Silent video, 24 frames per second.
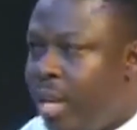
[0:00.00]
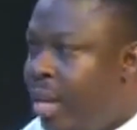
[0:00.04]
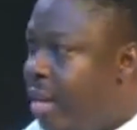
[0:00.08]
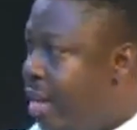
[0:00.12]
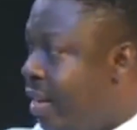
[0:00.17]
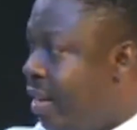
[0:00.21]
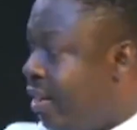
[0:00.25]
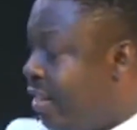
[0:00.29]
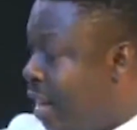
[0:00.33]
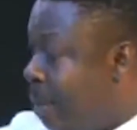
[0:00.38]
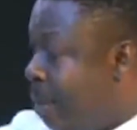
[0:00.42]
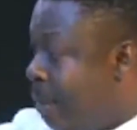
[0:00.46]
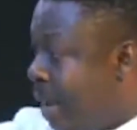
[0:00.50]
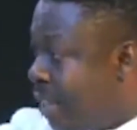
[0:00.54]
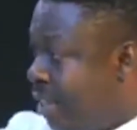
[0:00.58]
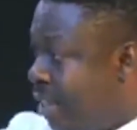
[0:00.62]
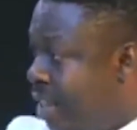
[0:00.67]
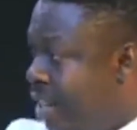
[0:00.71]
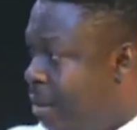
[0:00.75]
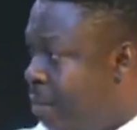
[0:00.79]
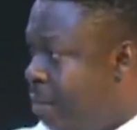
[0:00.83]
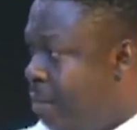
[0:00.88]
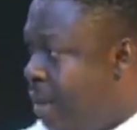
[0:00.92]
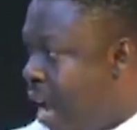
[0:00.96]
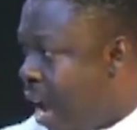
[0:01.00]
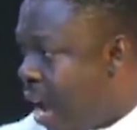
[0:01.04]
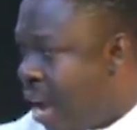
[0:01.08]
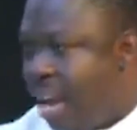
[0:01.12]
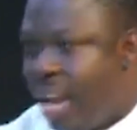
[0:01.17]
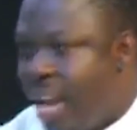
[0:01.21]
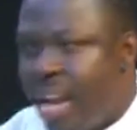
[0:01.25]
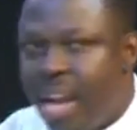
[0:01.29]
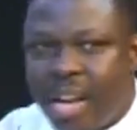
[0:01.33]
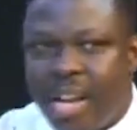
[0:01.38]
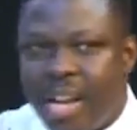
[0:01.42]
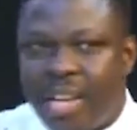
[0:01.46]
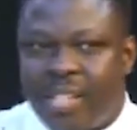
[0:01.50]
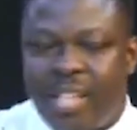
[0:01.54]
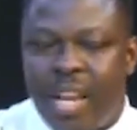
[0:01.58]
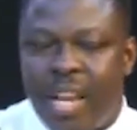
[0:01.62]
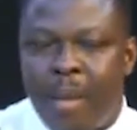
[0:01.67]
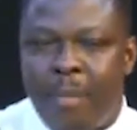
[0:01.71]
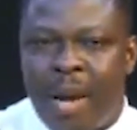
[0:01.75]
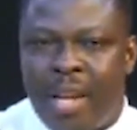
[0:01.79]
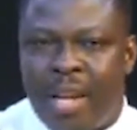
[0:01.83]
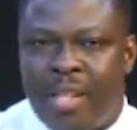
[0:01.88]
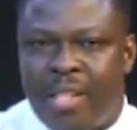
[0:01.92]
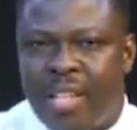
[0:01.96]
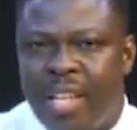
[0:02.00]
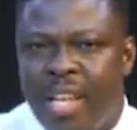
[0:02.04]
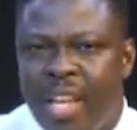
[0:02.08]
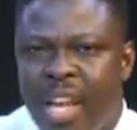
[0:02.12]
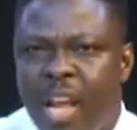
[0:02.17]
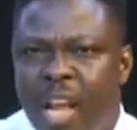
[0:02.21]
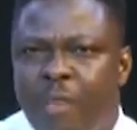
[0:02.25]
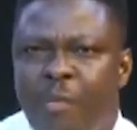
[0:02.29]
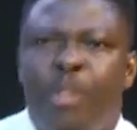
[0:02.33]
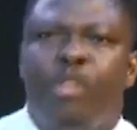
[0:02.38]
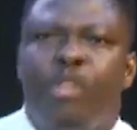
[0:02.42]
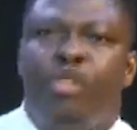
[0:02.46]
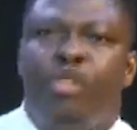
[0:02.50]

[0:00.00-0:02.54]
The same as Libya, the same as even